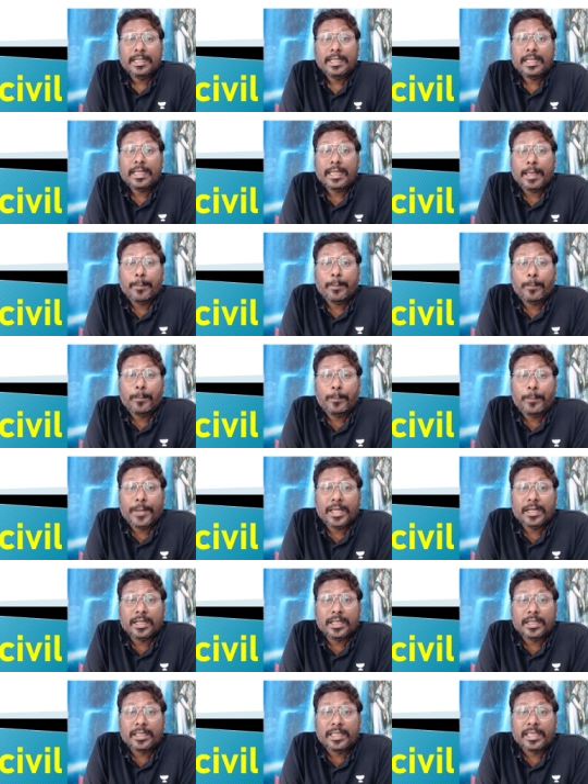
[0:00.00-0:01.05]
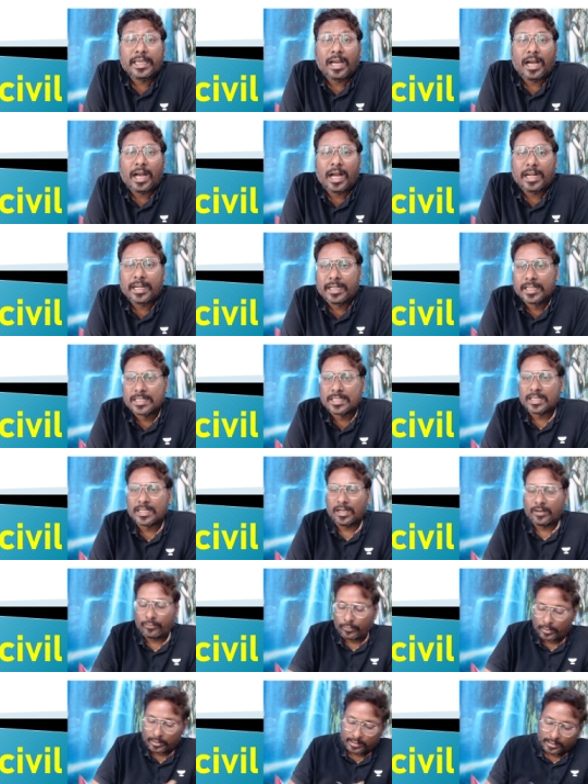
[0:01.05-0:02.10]
Temporary hardness
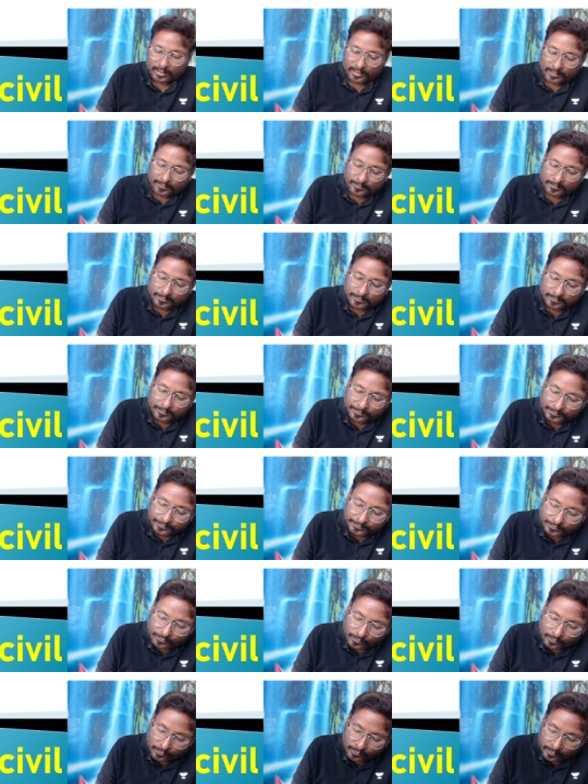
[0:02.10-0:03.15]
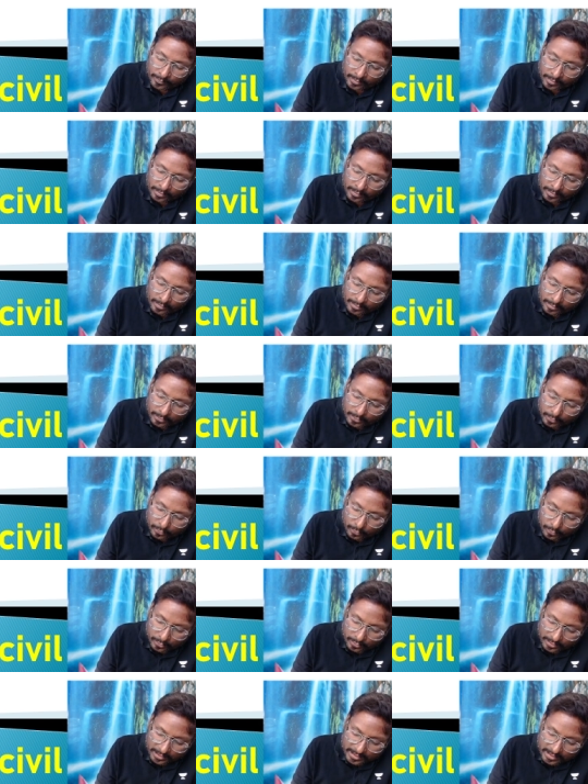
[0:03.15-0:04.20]
of water. You
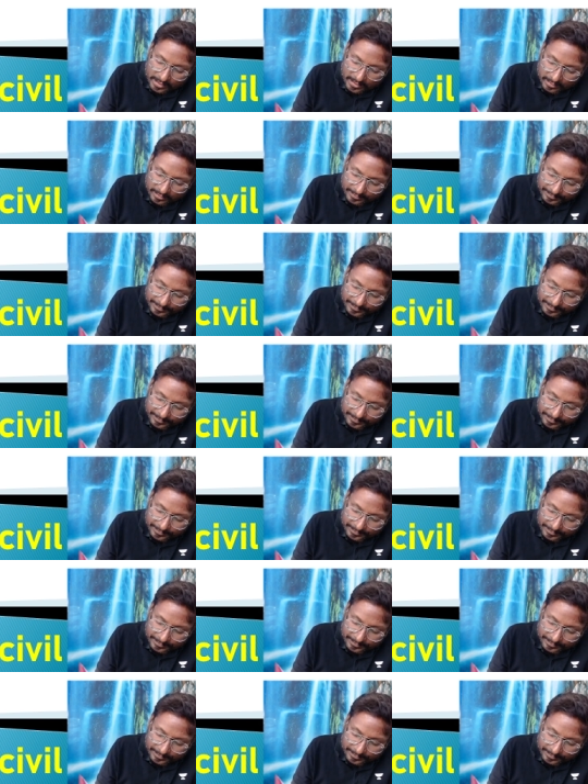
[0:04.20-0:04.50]
know this,